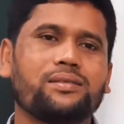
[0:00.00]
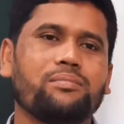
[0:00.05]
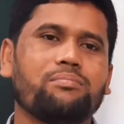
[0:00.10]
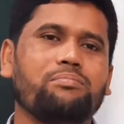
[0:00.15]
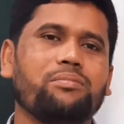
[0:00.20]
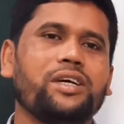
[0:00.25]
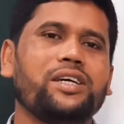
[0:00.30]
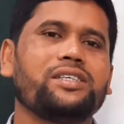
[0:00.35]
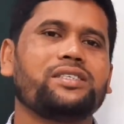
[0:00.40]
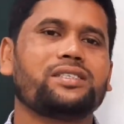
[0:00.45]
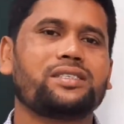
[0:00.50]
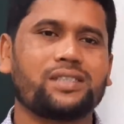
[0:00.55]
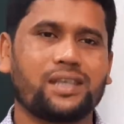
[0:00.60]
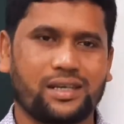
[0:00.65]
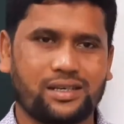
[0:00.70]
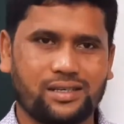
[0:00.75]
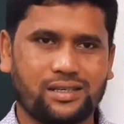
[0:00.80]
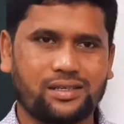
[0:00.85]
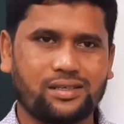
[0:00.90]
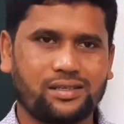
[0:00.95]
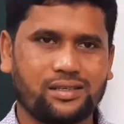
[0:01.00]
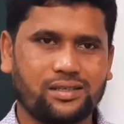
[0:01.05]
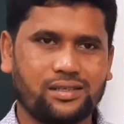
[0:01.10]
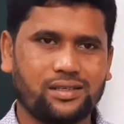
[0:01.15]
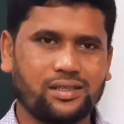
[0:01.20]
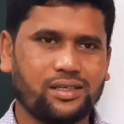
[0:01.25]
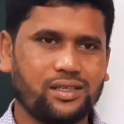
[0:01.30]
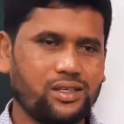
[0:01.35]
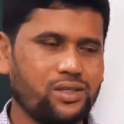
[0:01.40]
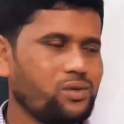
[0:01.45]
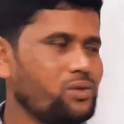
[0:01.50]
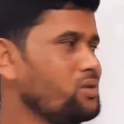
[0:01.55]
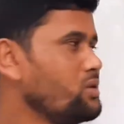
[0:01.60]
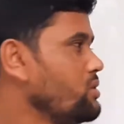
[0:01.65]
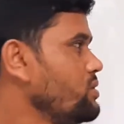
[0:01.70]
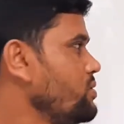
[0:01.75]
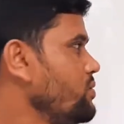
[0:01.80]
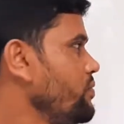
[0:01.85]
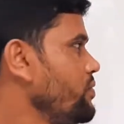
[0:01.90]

may start. You know,